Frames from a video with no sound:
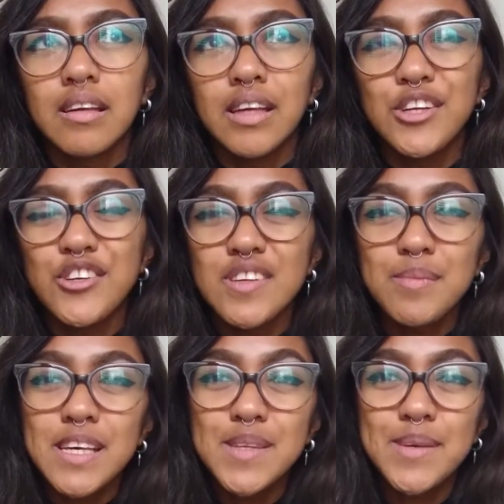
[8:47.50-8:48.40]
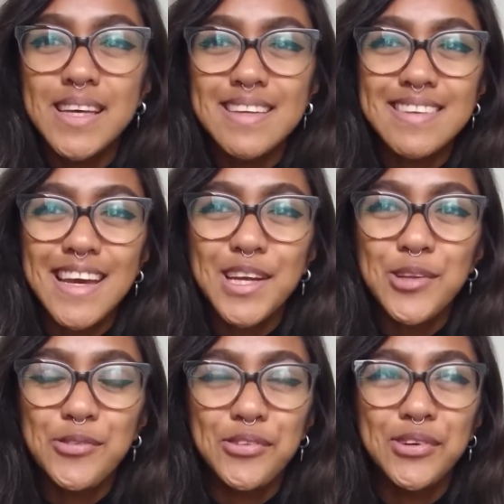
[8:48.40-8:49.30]
It just makes me
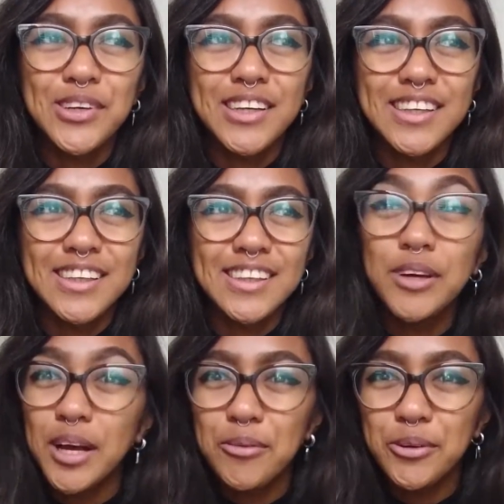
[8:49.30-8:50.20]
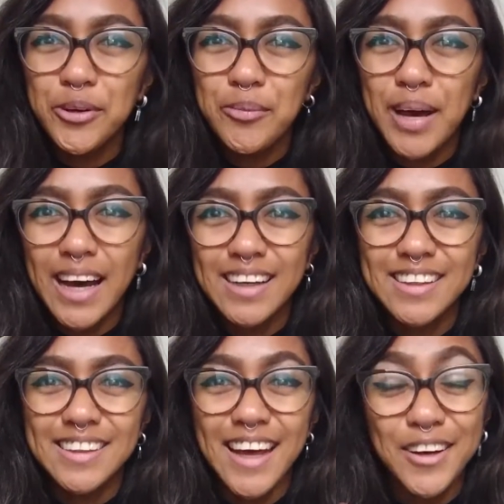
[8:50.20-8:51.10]
excited for when I will go back.
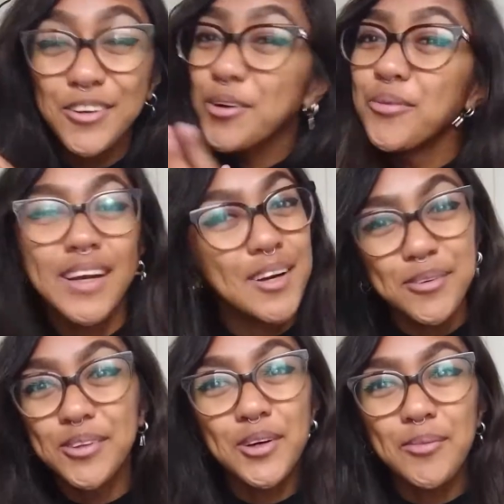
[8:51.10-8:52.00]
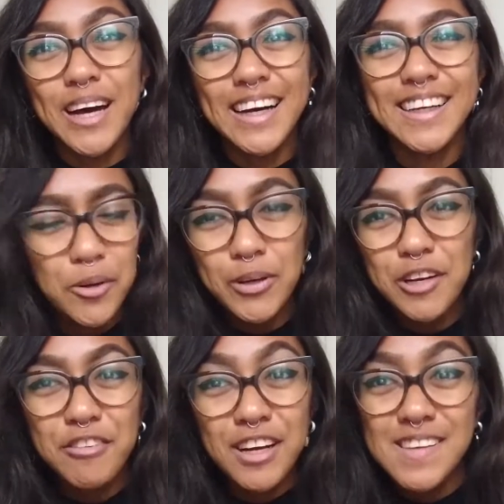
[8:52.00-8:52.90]
I don't know when I will go back. We
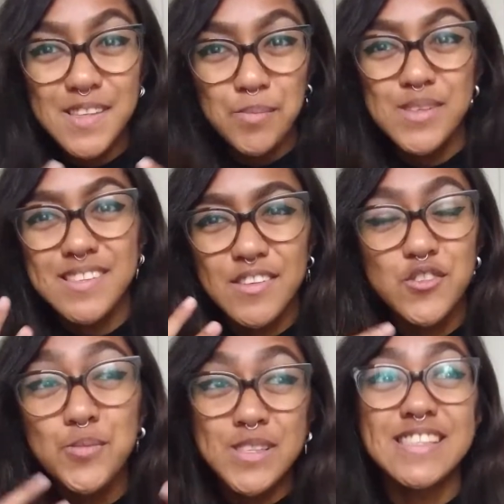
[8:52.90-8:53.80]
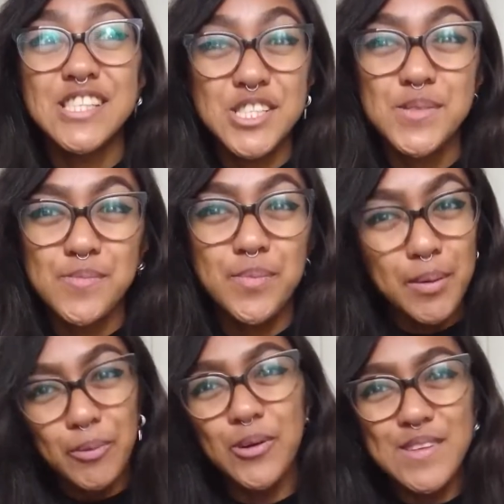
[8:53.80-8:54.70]
are very superstitious
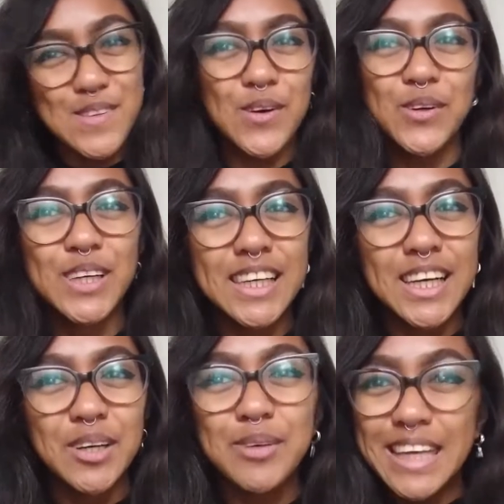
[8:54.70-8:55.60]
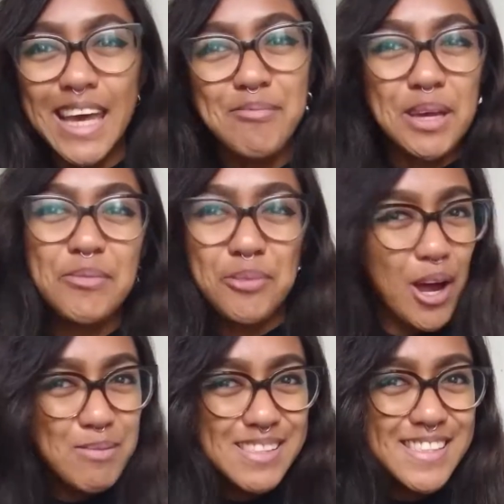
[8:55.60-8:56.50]
people, so we can't make
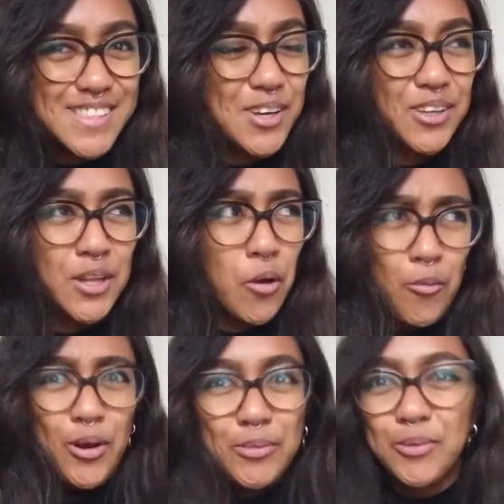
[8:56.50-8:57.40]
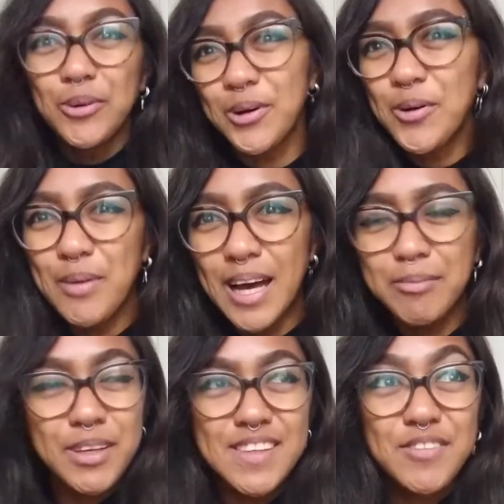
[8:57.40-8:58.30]
promises on when we will go back,
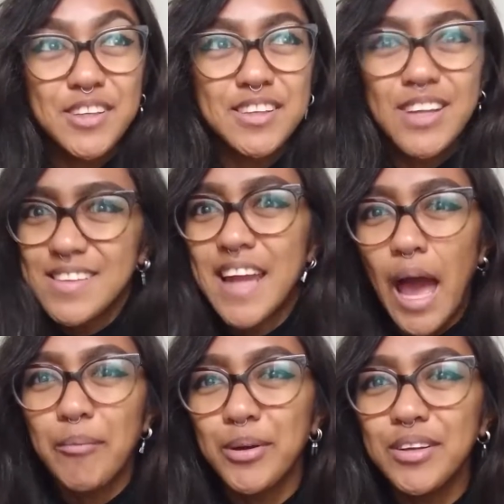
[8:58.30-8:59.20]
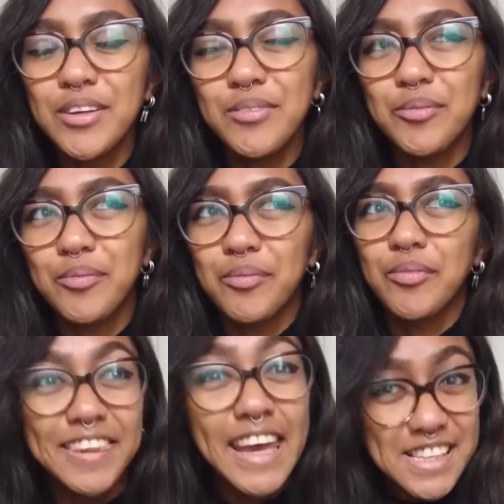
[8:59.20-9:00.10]
because if it doesn't happen,
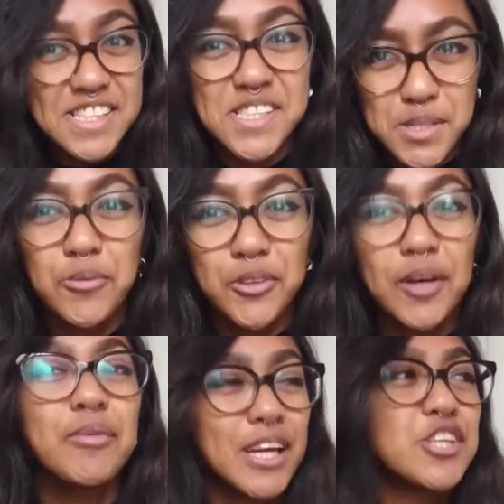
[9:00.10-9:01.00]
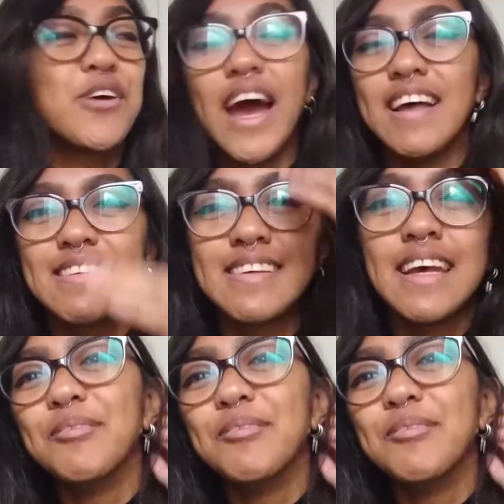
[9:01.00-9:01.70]
the ancestors will come get your ass.